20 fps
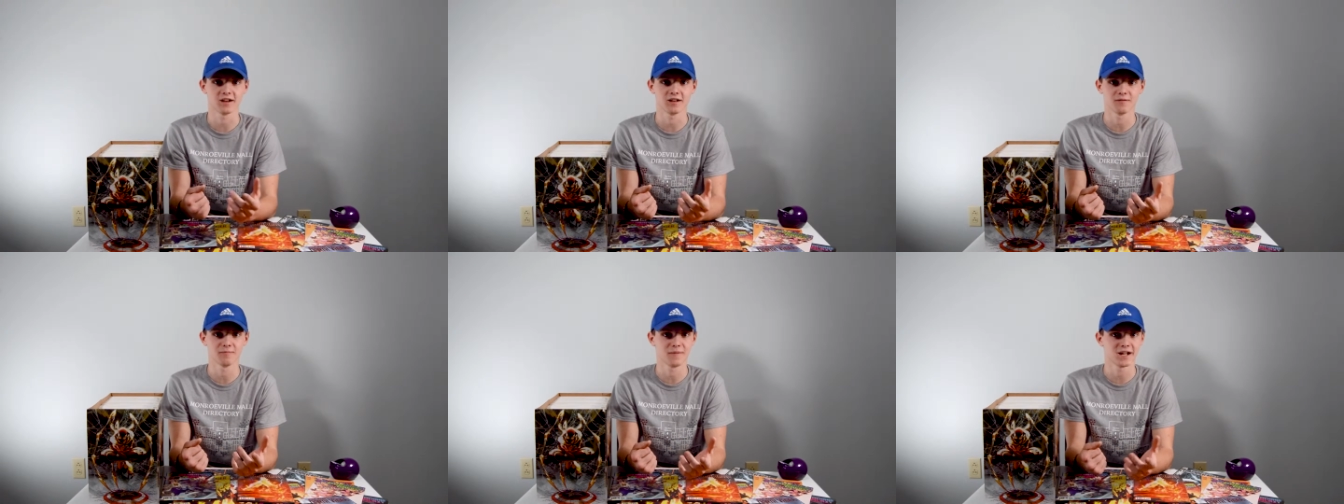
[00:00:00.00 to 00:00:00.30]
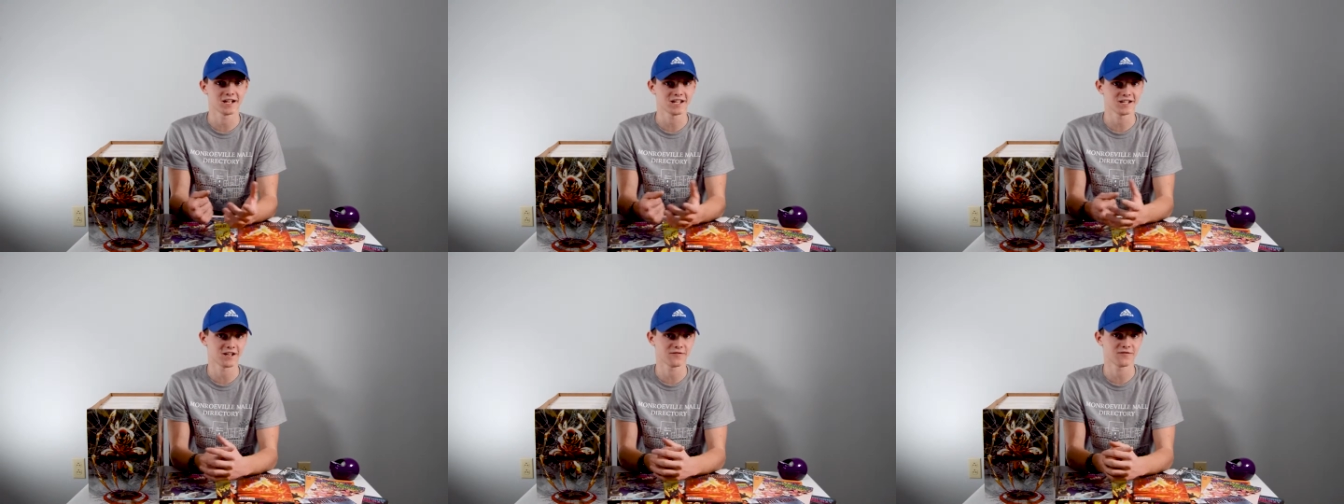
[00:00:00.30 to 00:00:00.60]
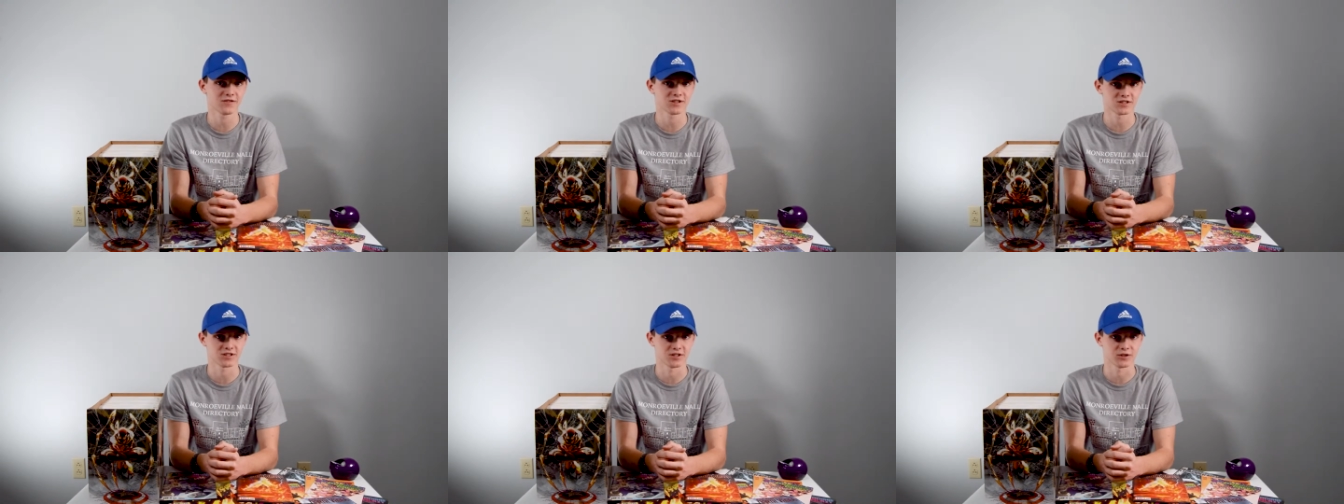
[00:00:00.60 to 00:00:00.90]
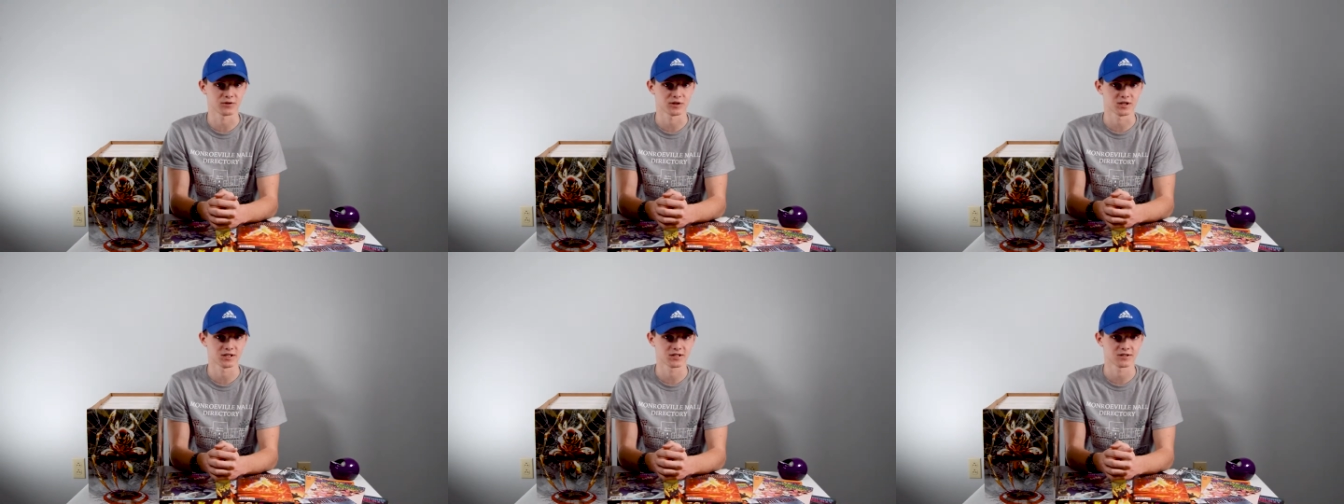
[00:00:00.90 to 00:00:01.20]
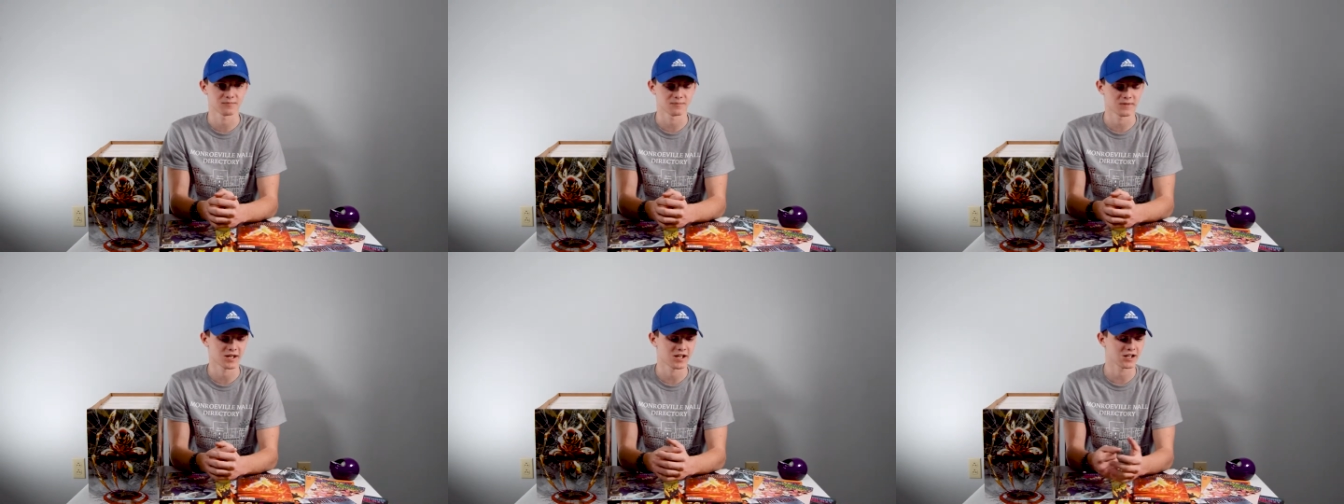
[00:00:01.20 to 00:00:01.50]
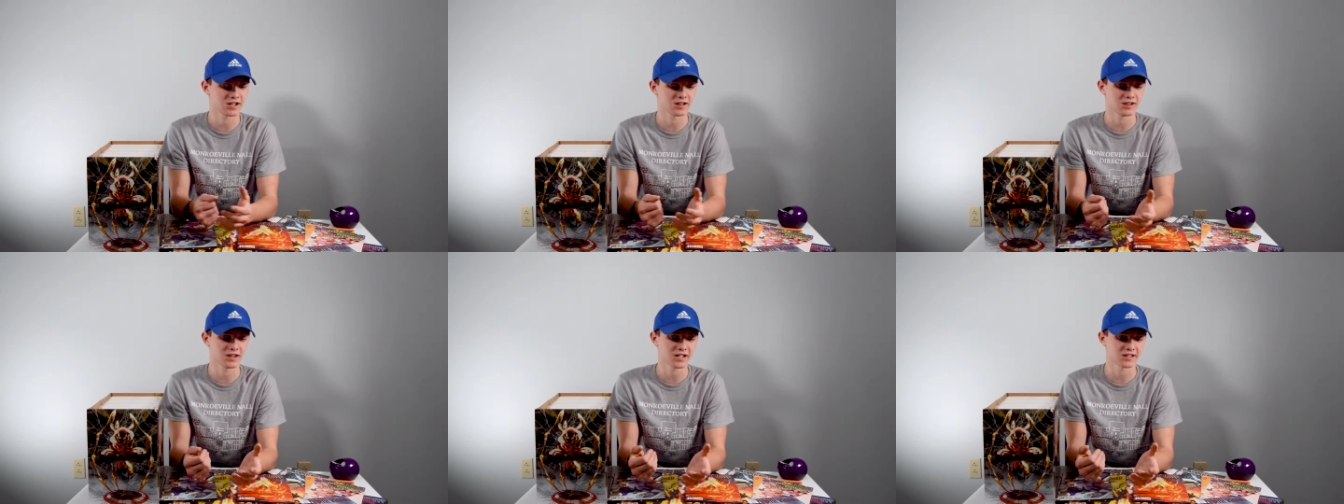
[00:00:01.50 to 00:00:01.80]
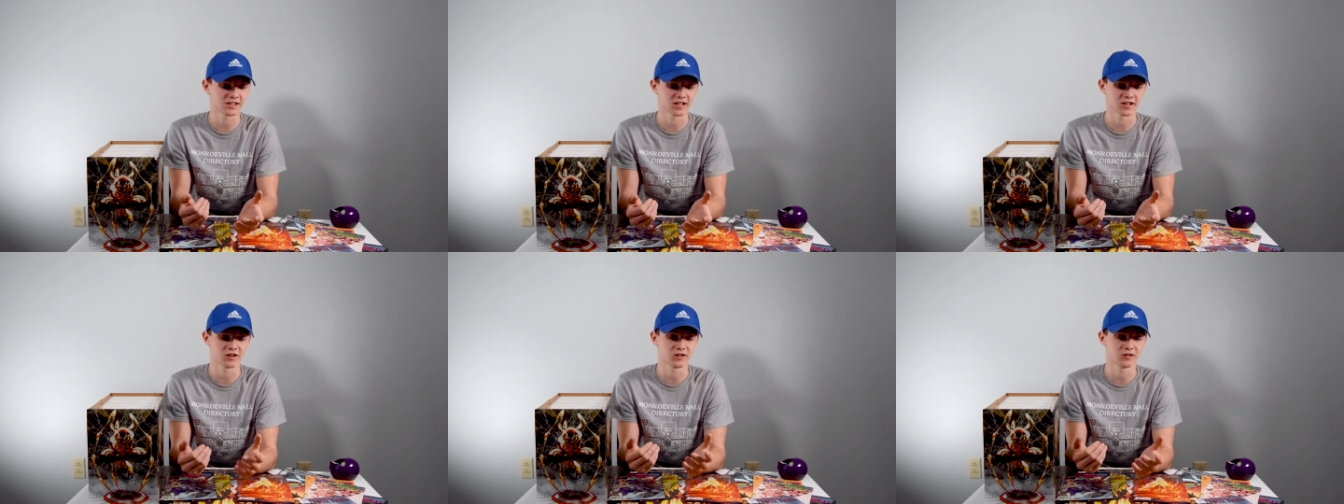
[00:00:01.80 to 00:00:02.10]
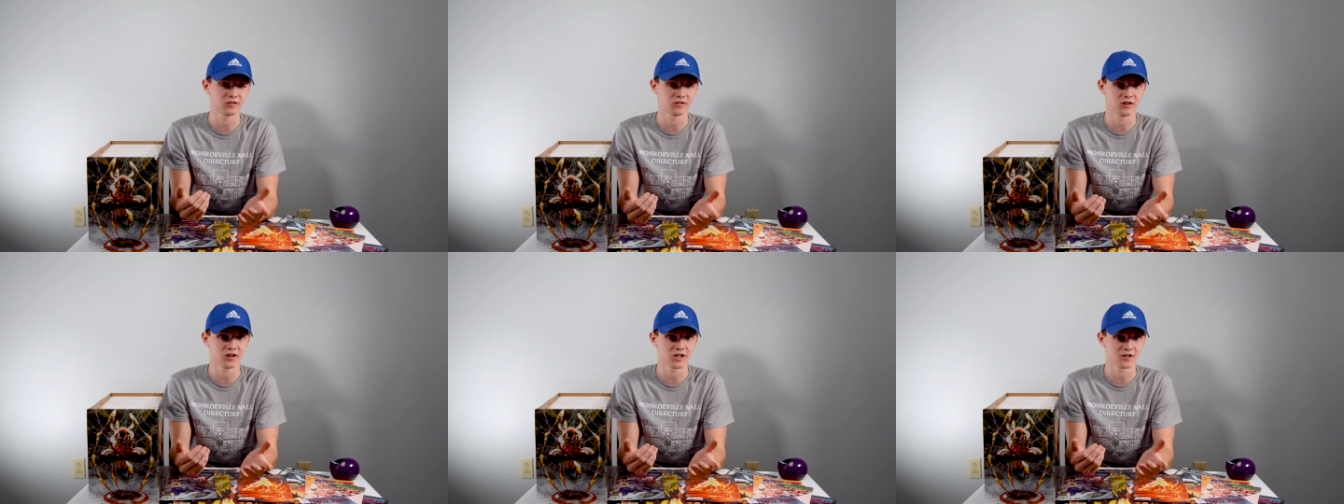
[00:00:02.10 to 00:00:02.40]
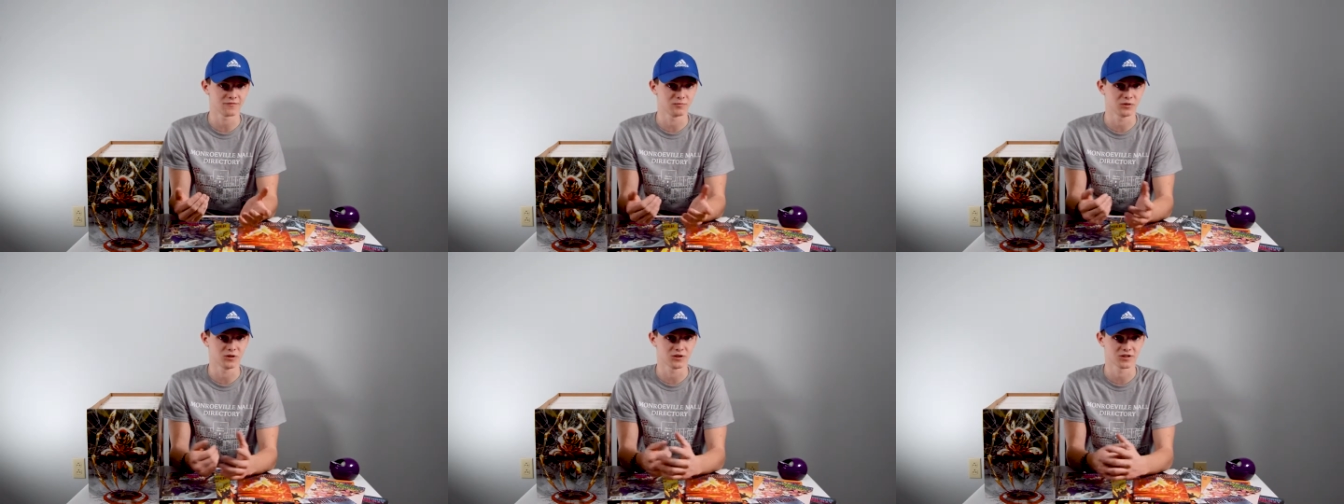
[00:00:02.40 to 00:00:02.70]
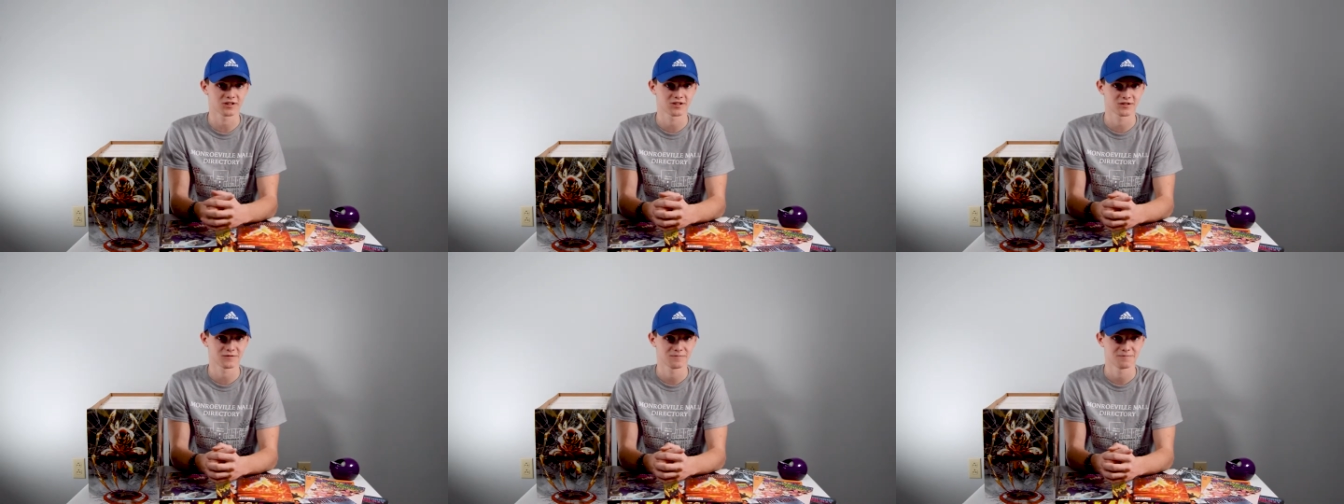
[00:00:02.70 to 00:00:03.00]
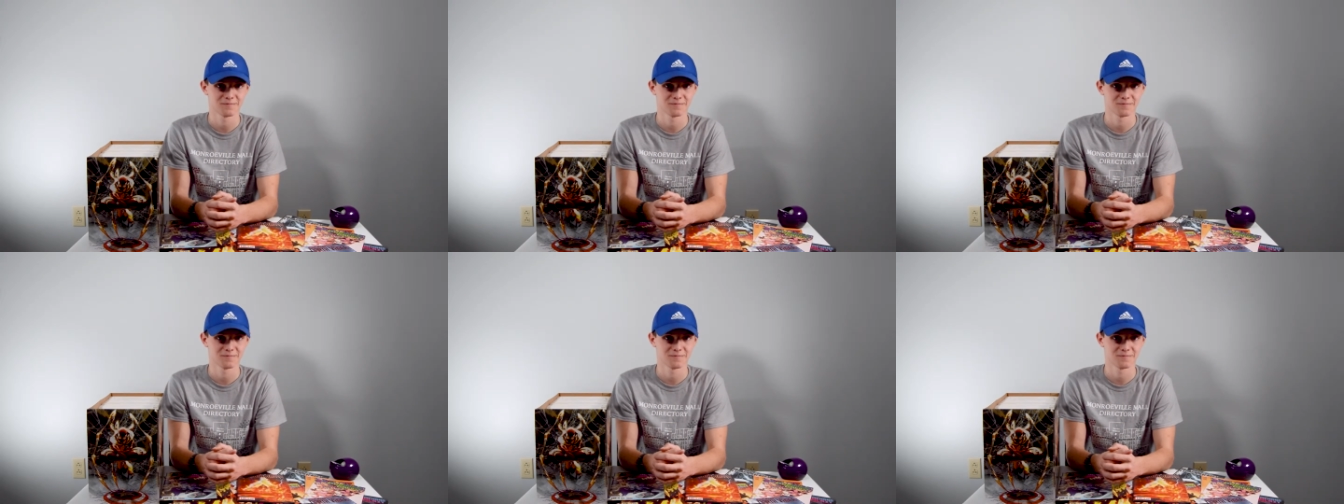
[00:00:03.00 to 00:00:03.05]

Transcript: many different series and collecting a lot of books.